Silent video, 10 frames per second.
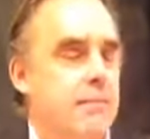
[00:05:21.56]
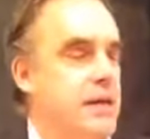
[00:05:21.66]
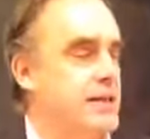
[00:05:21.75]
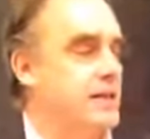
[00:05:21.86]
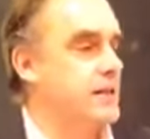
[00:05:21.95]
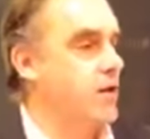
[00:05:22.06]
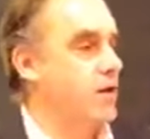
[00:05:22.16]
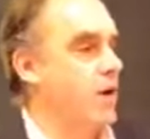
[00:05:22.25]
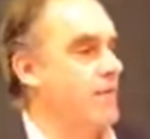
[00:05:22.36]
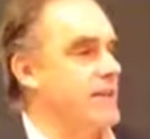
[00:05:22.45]
Because it's
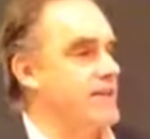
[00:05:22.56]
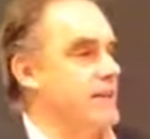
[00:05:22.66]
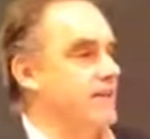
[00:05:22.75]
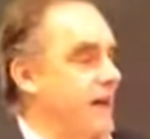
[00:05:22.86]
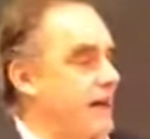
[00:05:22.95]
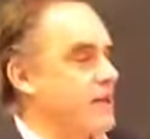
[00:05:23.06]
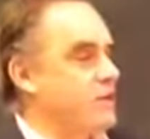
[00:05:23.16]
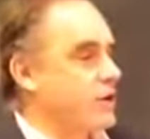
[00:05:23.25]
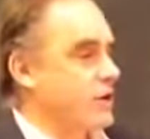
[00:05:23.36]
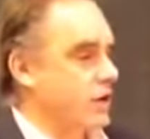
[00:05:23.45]
not obvious that
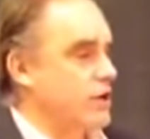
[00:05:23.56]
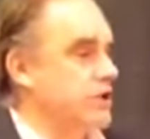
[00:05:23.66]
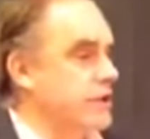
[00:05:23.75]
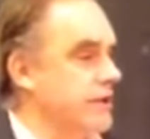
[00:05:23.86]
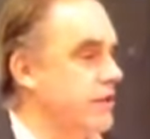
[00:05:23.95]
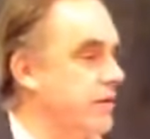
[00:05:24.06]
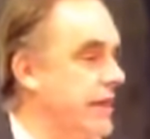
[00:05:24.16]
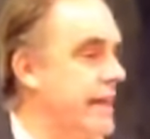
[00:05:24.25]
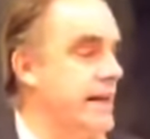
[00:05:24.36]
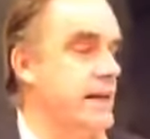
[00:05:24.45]
values are consciously
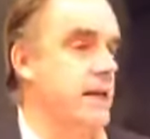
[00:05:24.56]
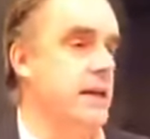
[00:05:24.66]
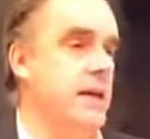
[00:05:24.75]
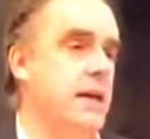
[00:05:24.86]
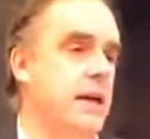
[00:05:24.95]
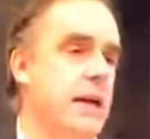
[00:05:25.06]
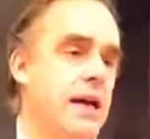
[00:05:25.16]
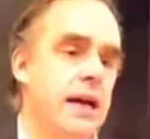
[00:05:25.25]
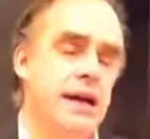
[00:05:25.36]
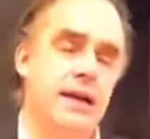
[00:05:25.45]
created.
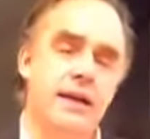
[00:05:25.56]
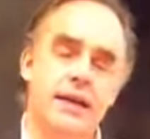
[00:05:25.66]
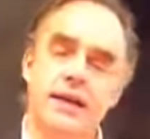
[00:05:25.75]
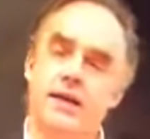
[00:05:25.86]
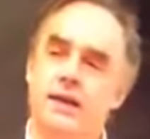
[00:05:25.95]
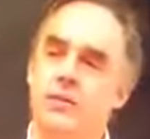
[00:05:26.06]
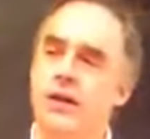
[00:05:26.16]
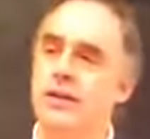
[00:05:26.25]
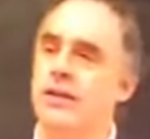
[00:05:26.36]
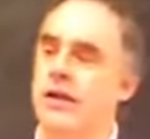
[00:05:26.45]
And I think this is
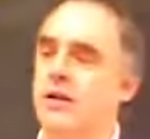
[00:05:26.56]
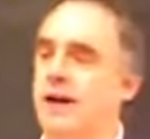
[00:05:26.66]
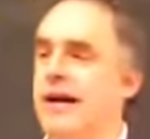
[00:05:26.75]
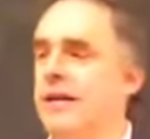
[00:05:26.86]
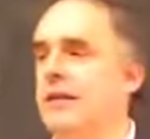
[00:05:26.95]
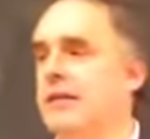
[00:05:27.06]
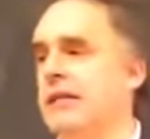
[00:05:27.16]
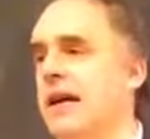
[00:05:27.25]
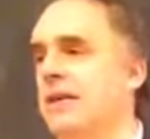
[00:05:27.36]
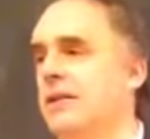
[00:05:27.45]
why the
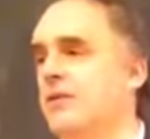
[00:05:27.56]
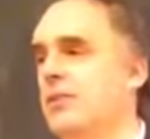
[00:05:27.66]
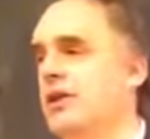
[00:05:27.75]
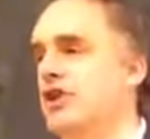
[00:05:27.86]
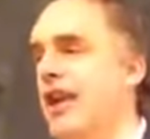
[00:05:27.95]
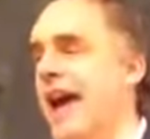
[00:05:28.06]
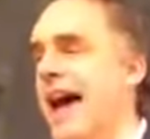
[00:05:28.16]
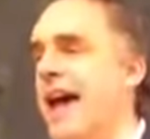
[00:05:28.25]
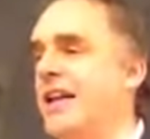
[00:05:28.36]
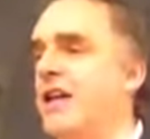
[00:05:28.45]
psychoanalysts had so much to
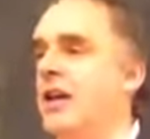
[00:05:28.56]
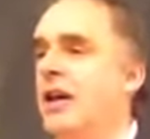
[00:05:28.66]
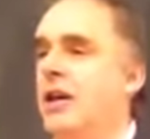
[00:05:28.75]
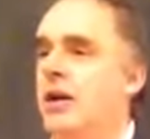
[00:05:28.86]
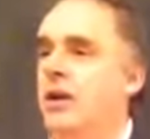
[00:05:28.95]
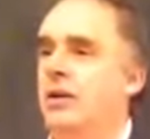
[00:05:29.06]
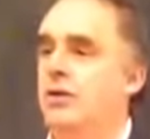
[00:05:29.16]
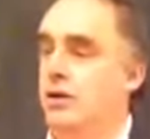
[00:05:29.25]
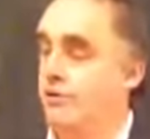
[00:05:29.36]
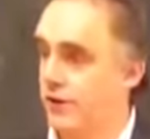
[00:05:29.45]
add
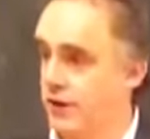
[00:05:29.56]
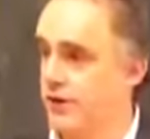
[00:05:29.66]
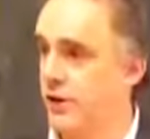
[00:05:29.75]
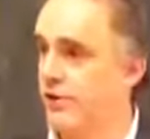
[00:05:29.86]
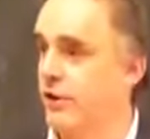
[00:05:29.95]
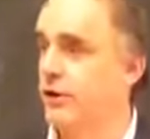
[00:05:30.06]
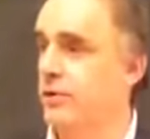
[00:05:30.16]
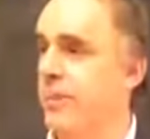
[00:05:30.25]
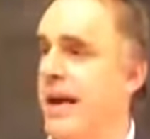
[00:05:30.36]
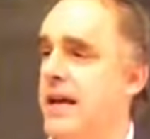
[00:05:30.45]
to the philosophical
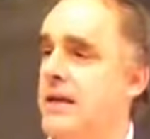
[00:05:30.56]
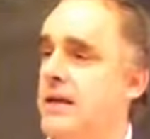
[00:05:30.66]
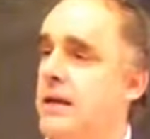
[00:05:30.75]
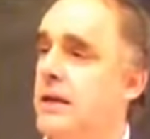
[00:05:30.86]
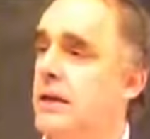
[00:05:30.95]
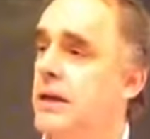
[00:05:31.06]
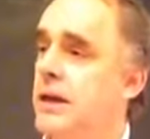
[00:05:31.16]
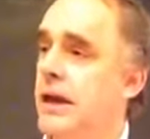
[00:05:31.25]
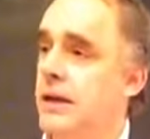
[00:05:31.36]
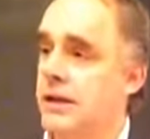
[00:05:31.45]
debate,
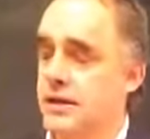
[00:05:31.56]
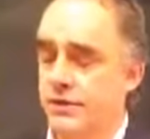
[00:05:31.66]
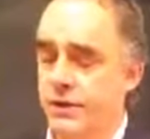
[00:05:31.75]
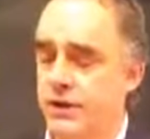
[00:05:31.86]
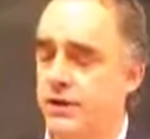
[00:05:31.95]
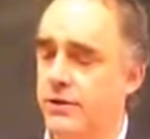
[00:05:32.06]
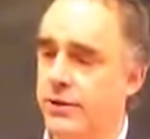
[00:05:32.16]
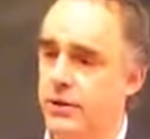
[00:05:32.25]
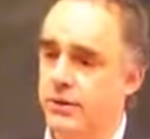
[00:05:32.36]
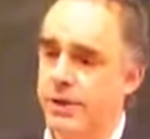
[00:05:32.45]
at least the
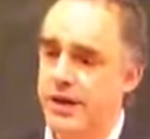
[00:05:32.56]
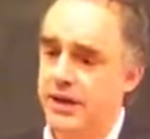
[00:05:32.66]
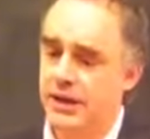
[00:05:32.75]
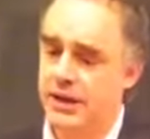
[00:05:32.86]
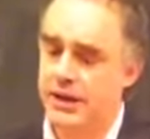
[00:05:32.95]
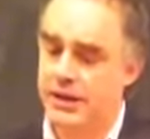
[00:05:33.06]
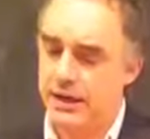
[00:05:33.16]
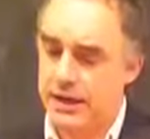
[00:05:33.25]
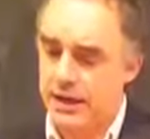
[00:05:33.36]
philosophical debate that